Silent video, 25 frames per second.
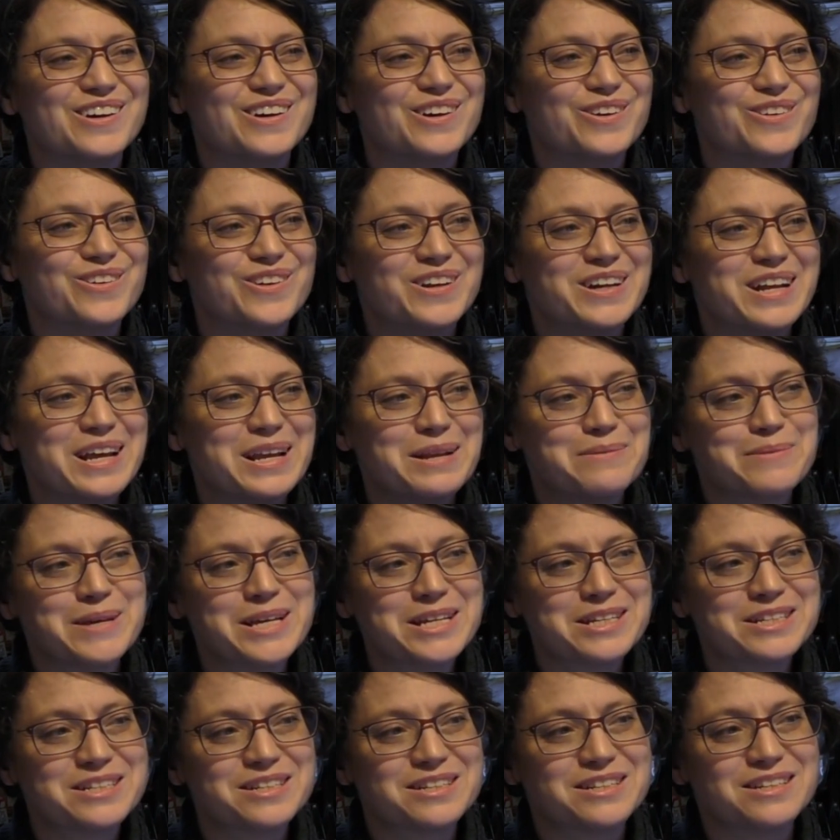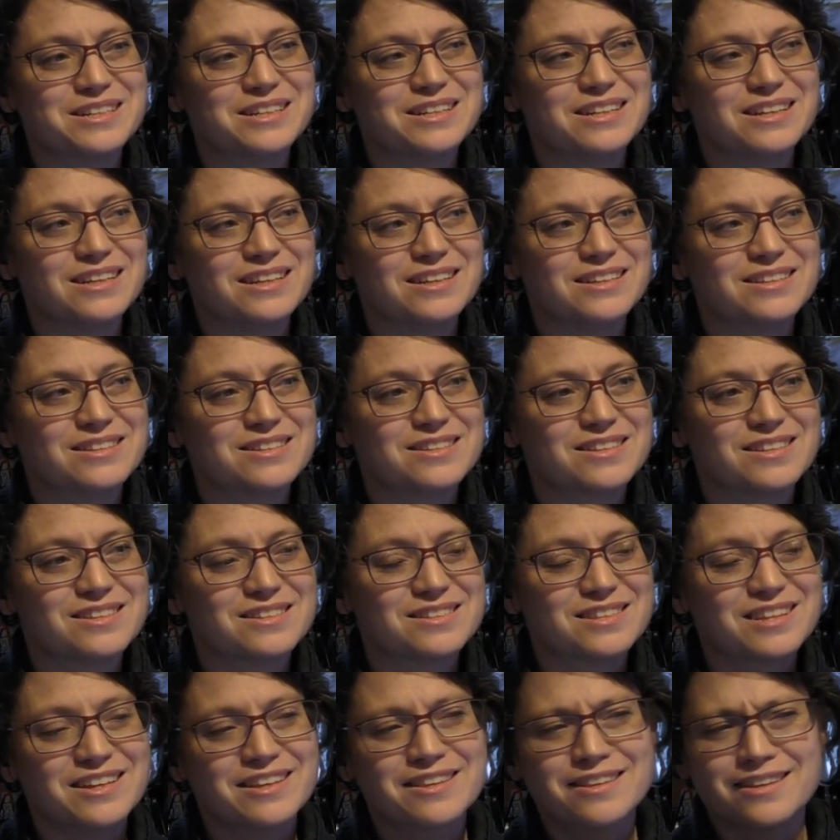or an animation is
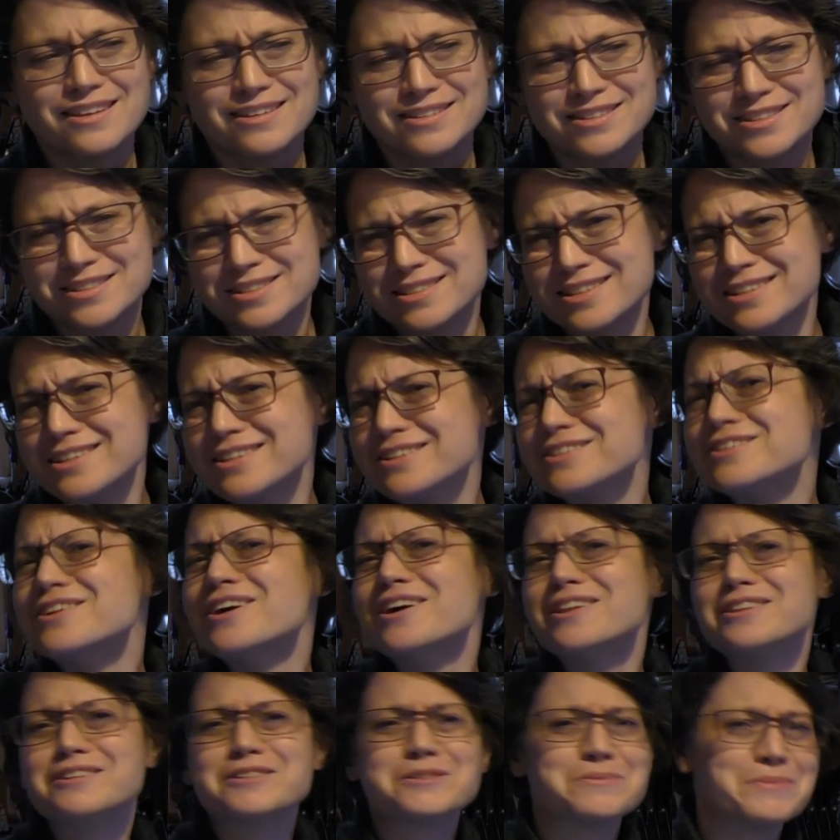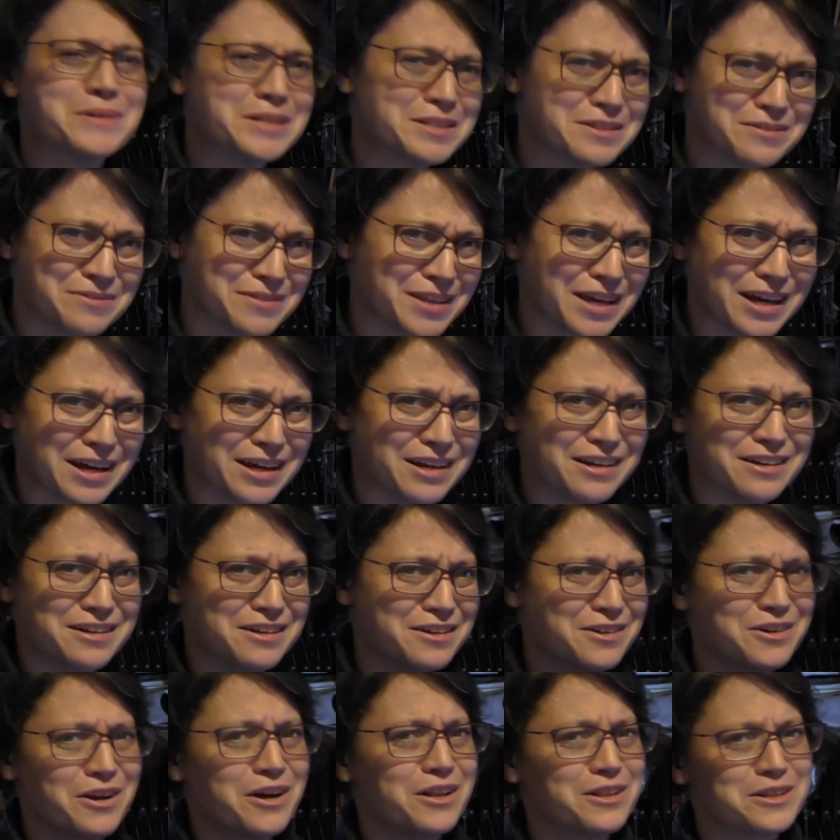just an acknowledgement of that, an
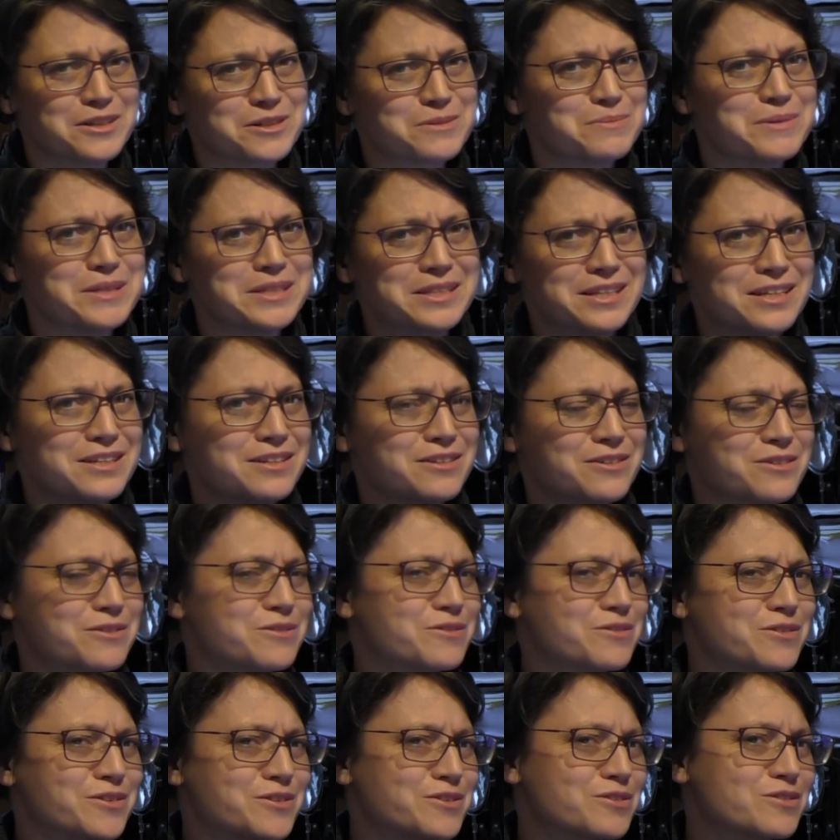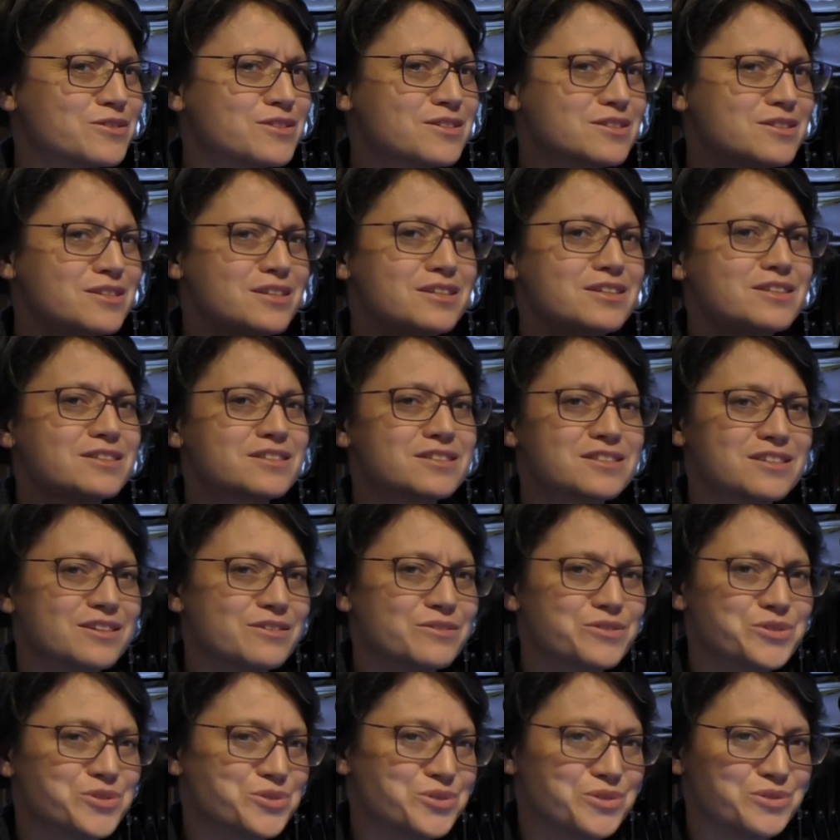acknowledgement that you're seeing stuff
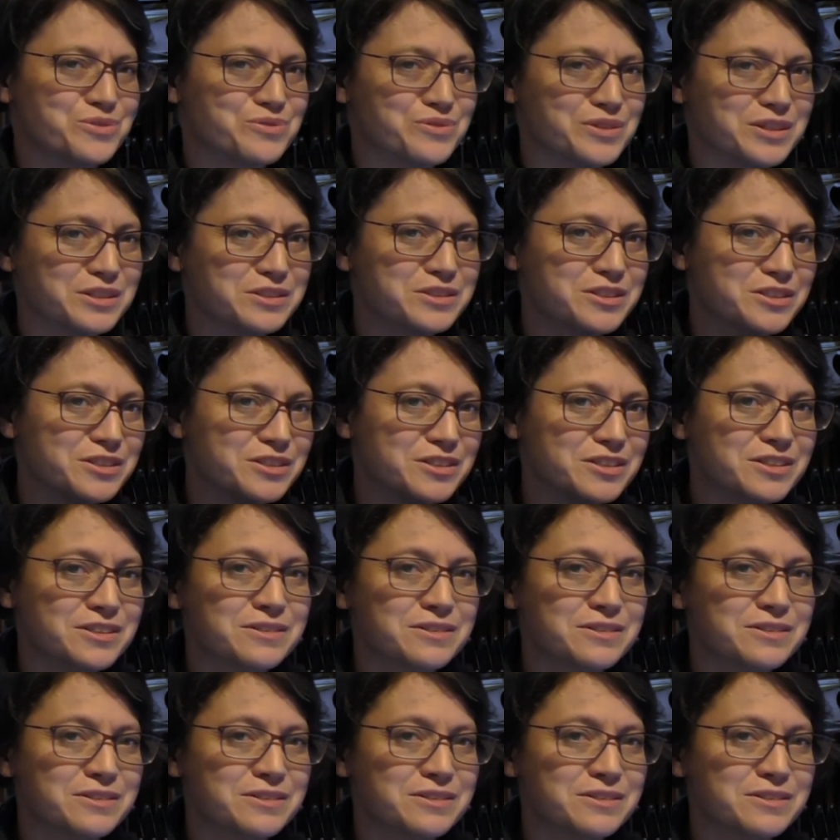through a filter.